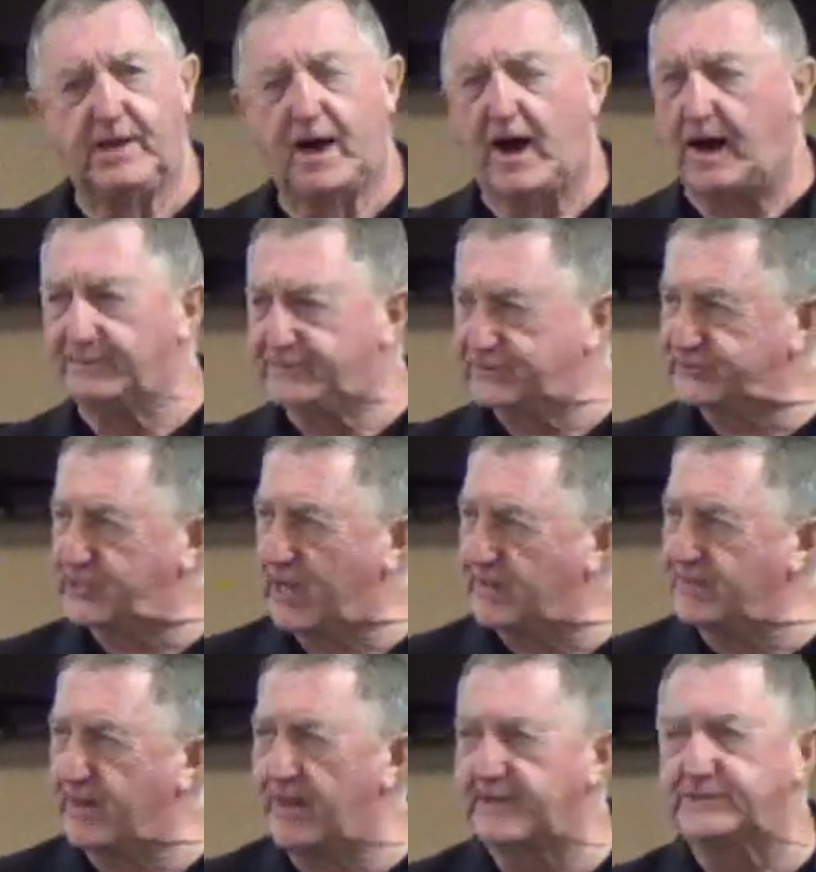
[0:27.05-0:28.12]
I'm just
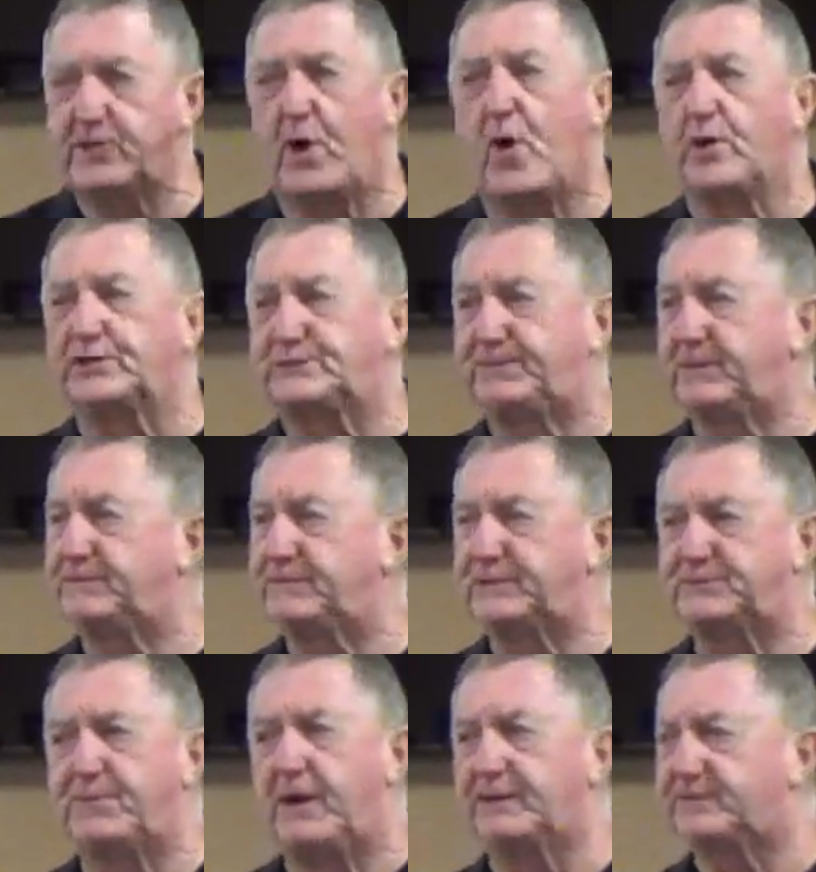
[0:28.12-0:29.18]
coming and let the Holy Spirit be
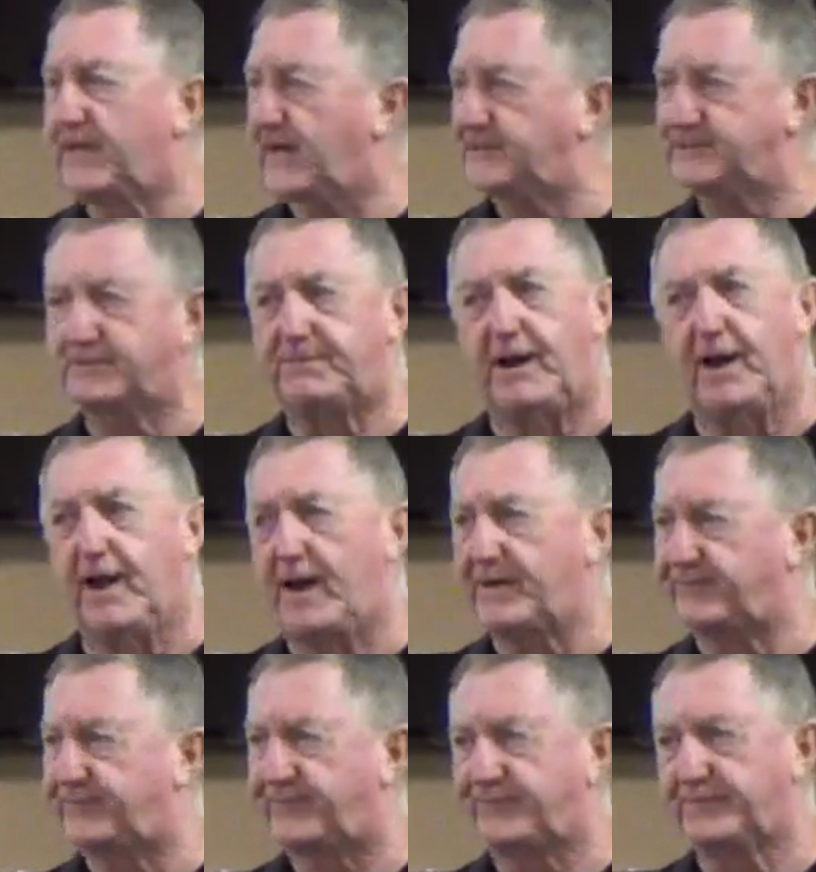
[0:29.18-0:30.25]
spontaneous in my
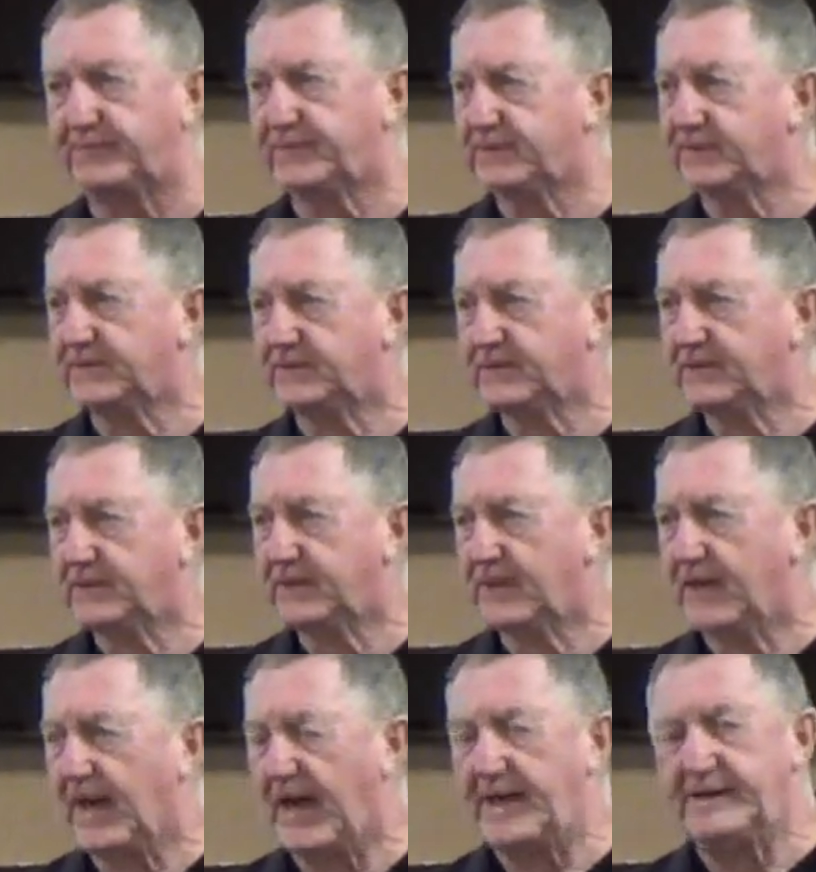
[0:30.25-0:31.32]
life
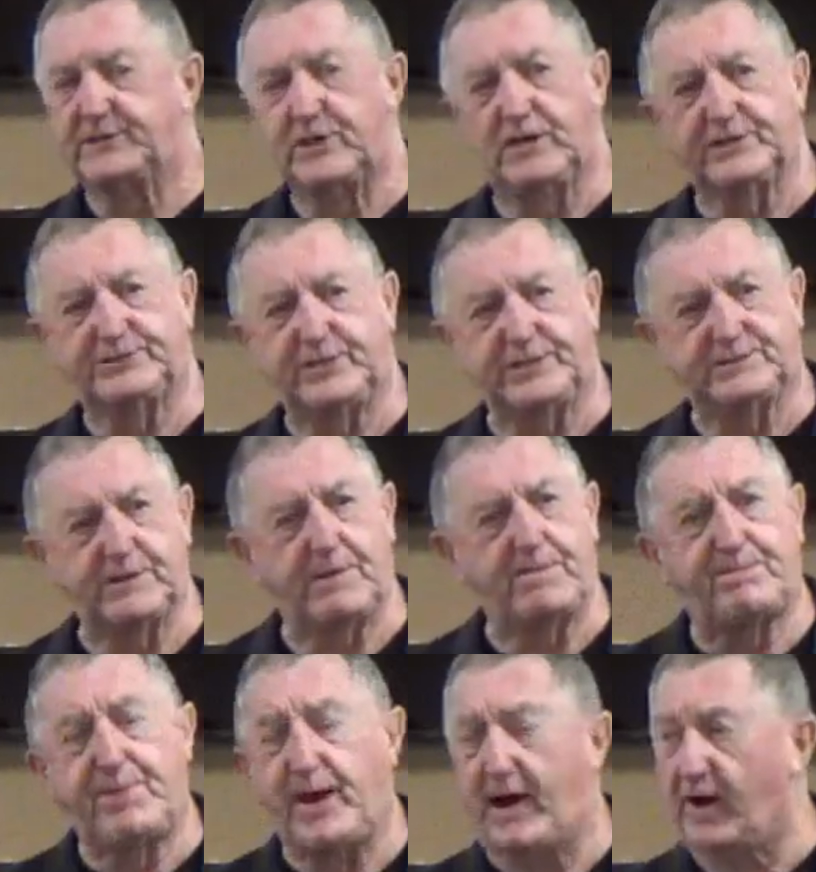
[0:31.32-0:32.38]
and he's going to see
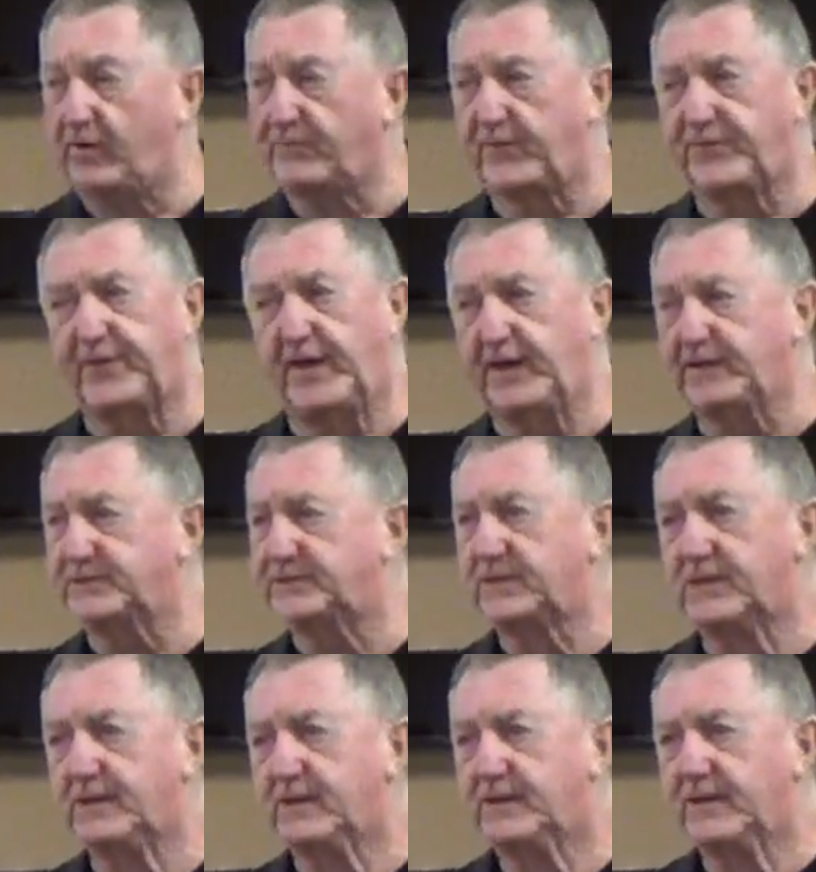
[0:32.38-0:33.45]
some powerful
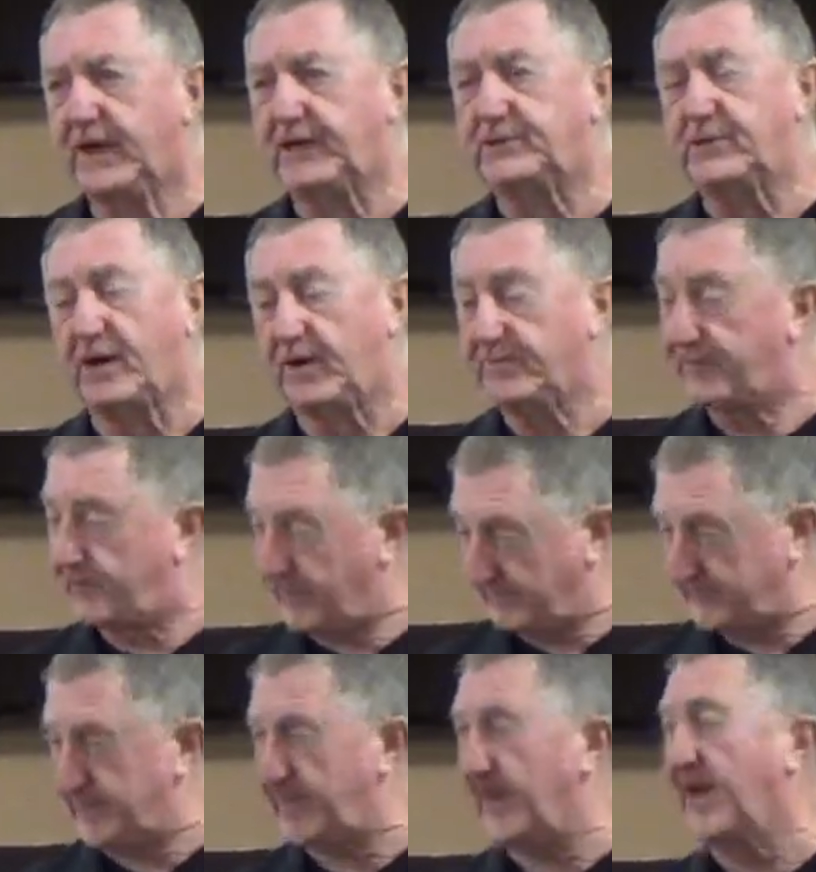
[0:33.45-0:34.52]
things. It took them
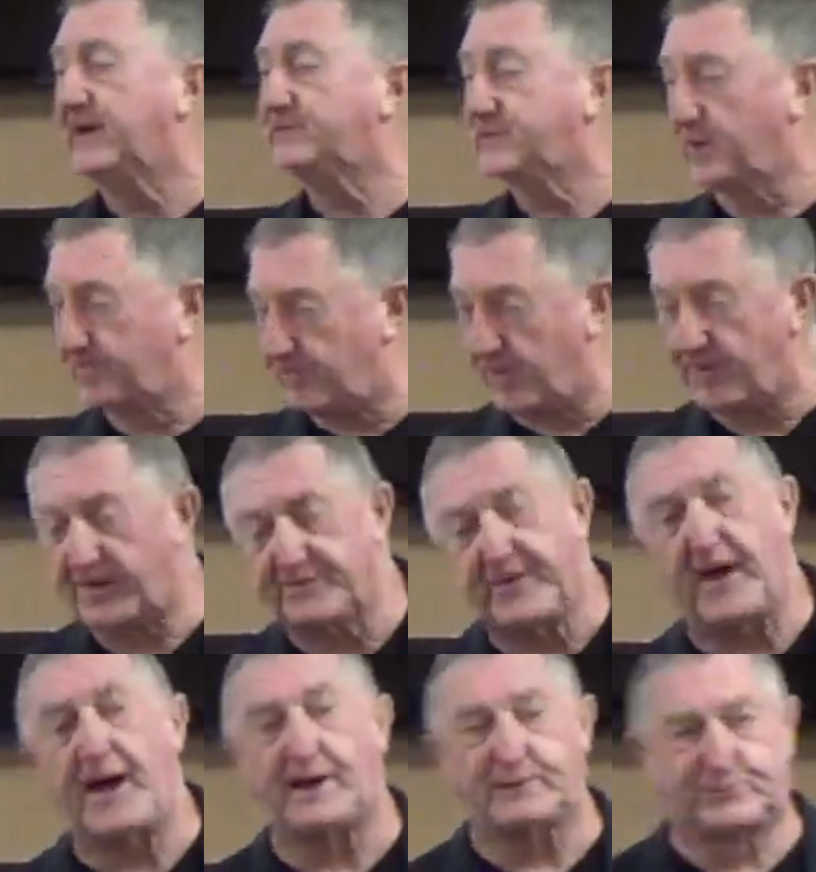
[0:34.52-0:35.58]
50 days in the book of
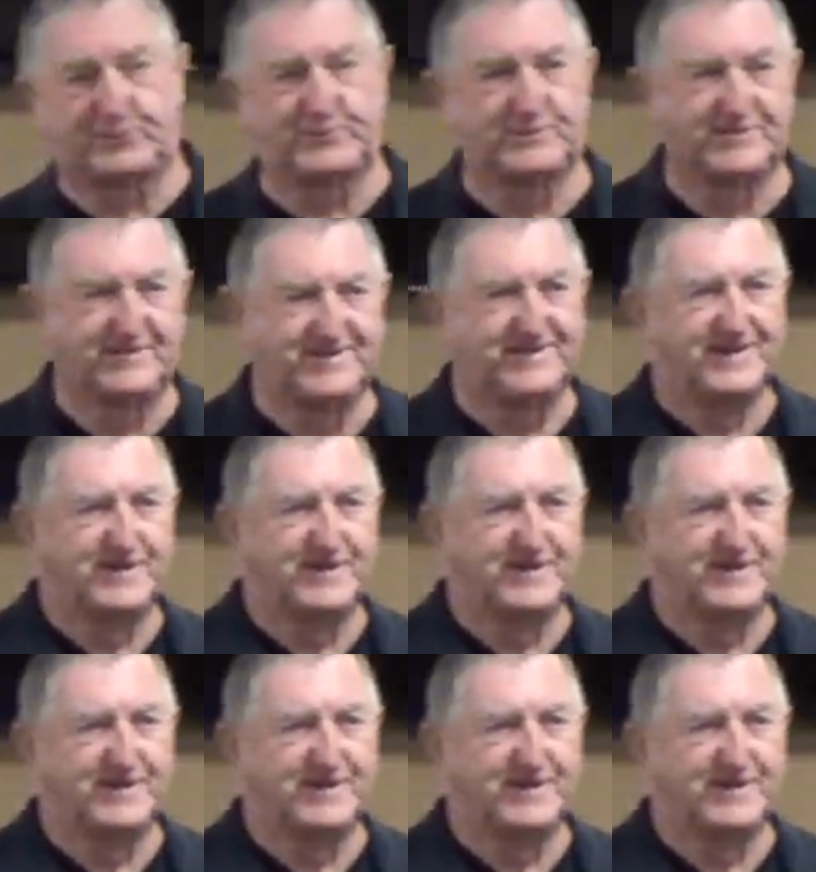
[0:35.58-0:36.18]
Acts.